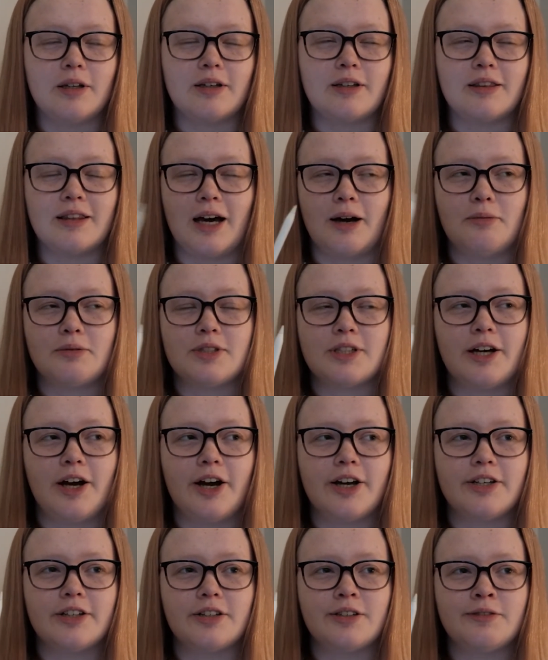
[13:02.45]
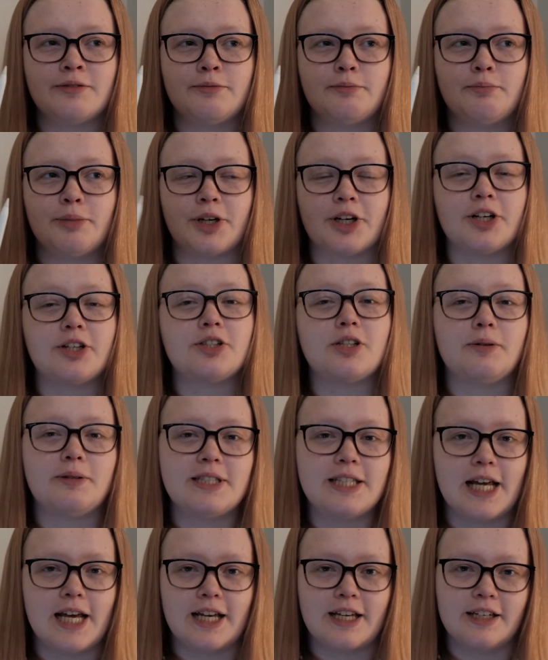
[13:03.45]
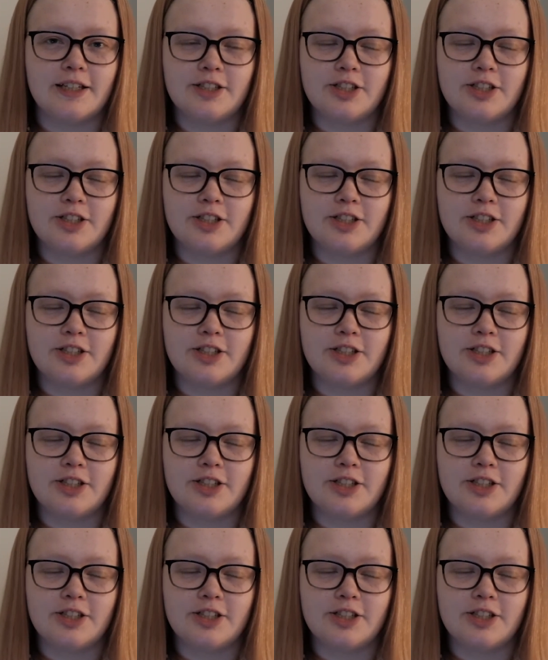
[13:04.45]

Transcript: that was kind of because I was taking it at